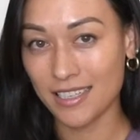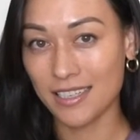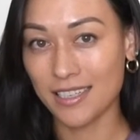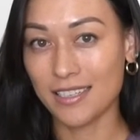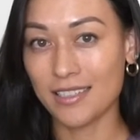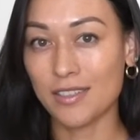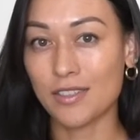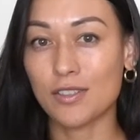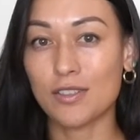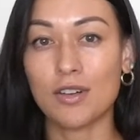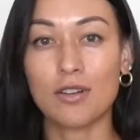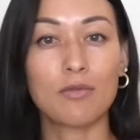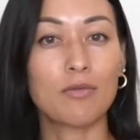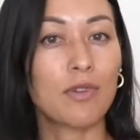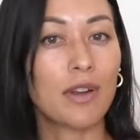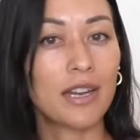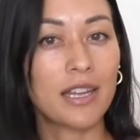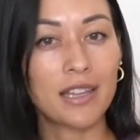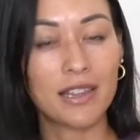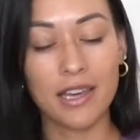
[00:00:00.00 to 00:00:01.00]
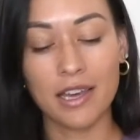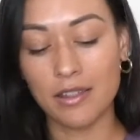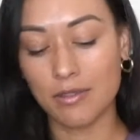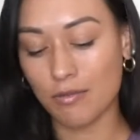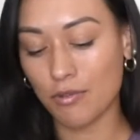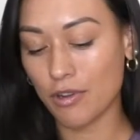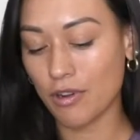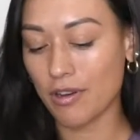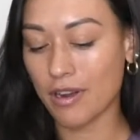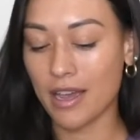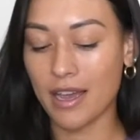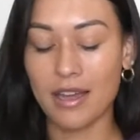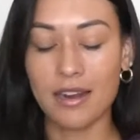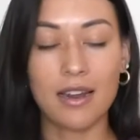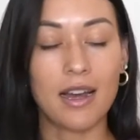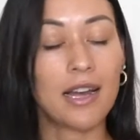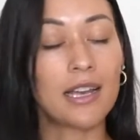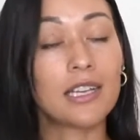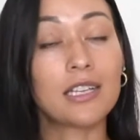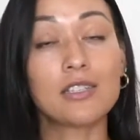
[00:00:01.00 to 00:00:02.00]
So start running that through your head.
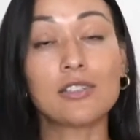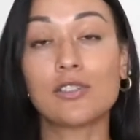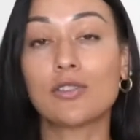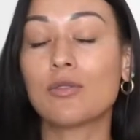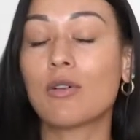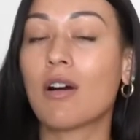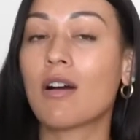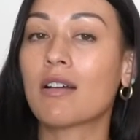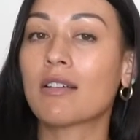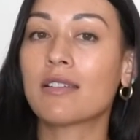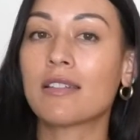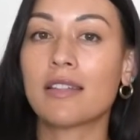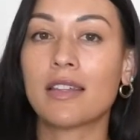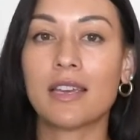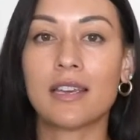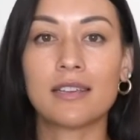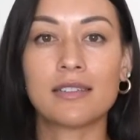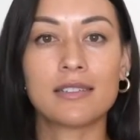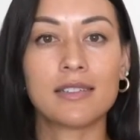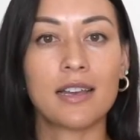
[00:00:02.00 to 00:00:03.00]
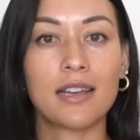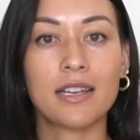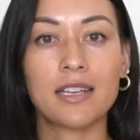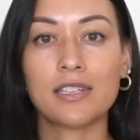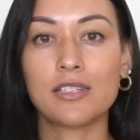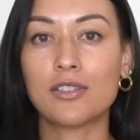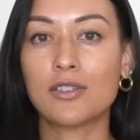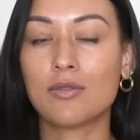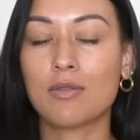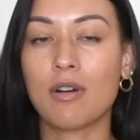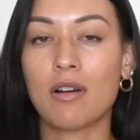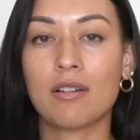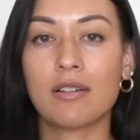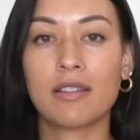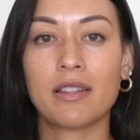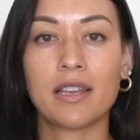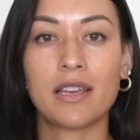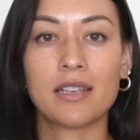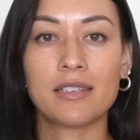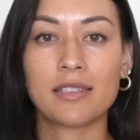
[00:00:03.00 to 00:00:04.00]
I can do hard things. I can do hard
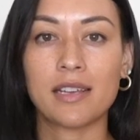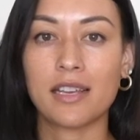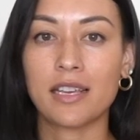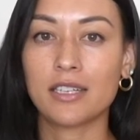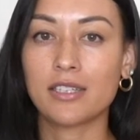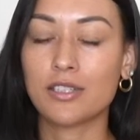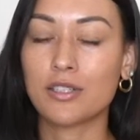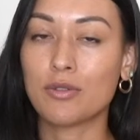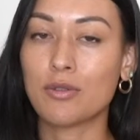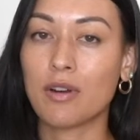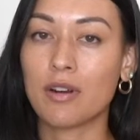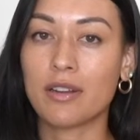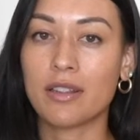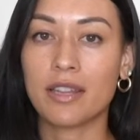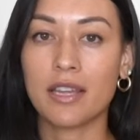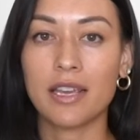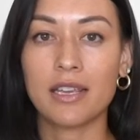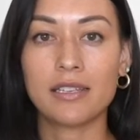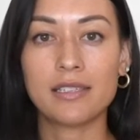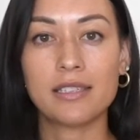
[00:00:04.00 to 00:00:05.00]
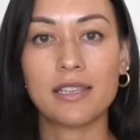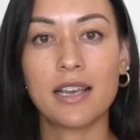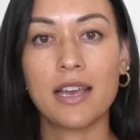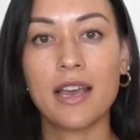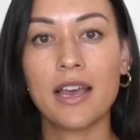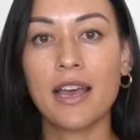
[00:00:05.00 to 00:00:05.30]
things. I can do hard things.